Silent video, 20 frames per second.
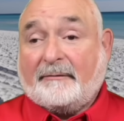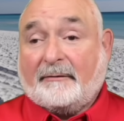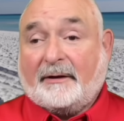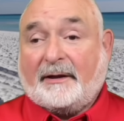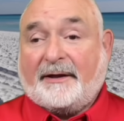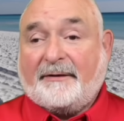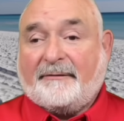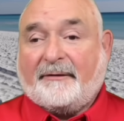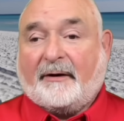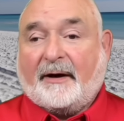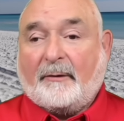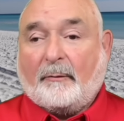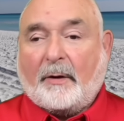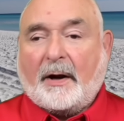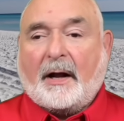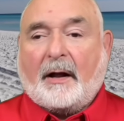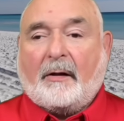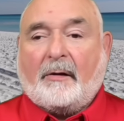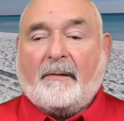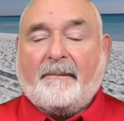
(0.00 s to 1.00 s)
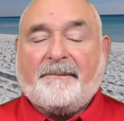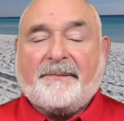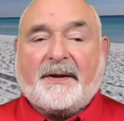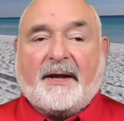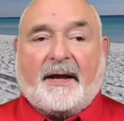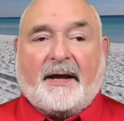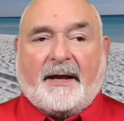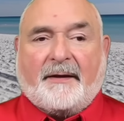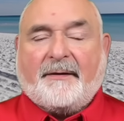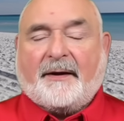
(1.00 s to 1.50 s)
really very well
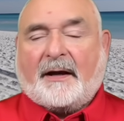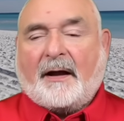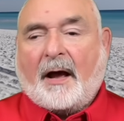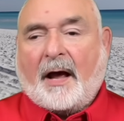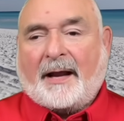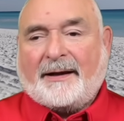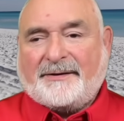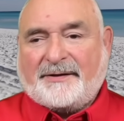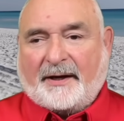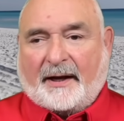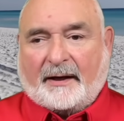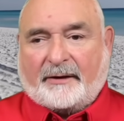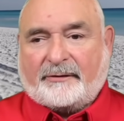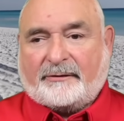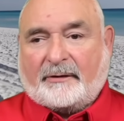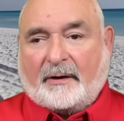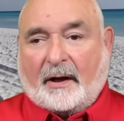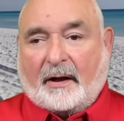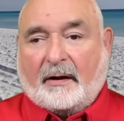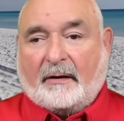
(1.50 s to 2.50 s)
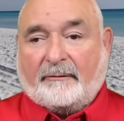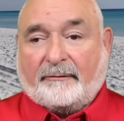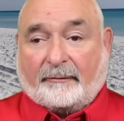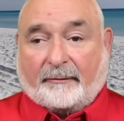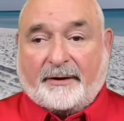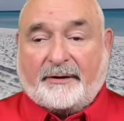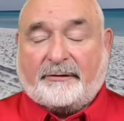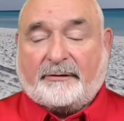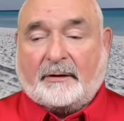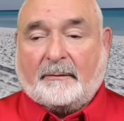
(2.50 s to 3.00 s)
in the context of
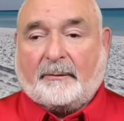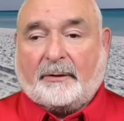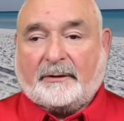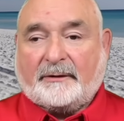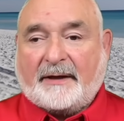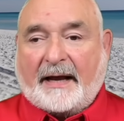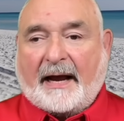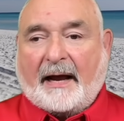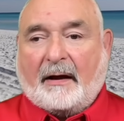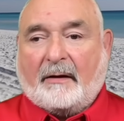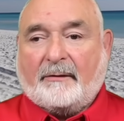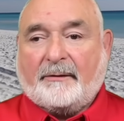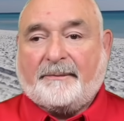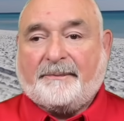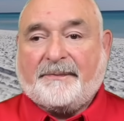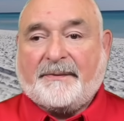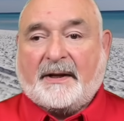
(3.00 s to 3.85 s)
reasonable doubt.